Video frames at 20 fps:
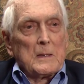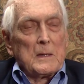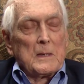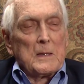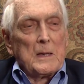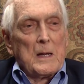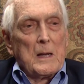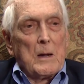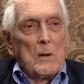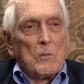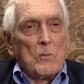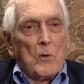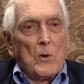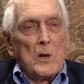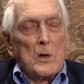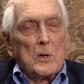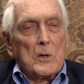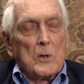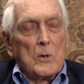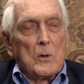Now,
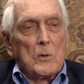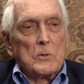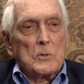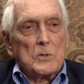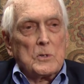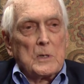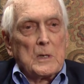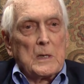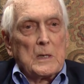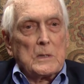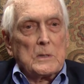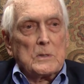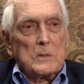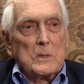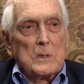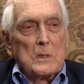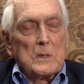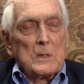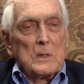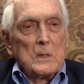Royko says
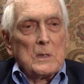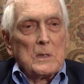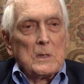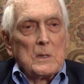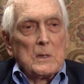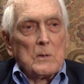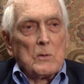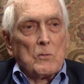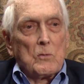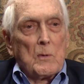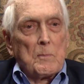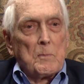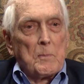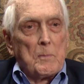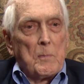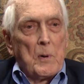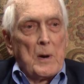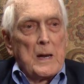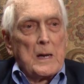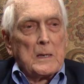
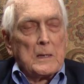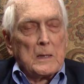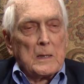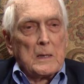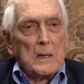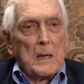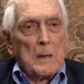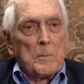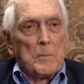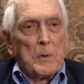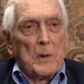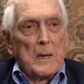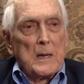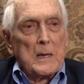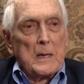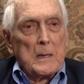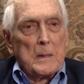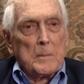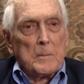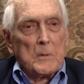Branca got
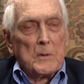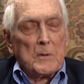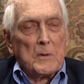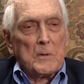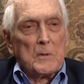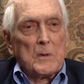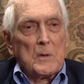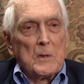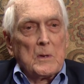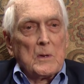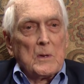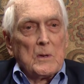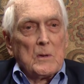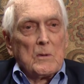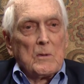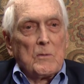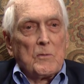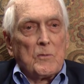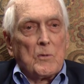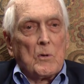blamed
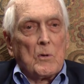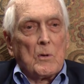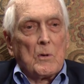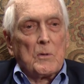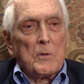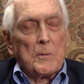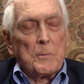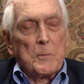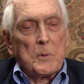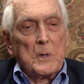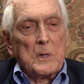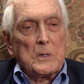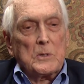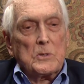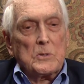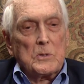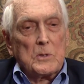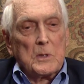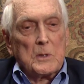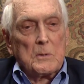for the
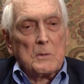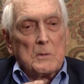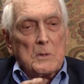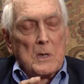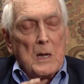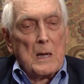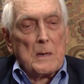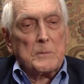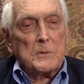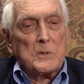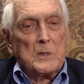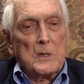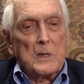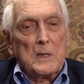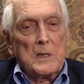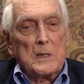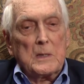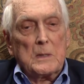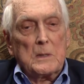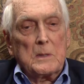pitch that Thomson
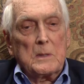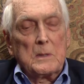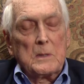hit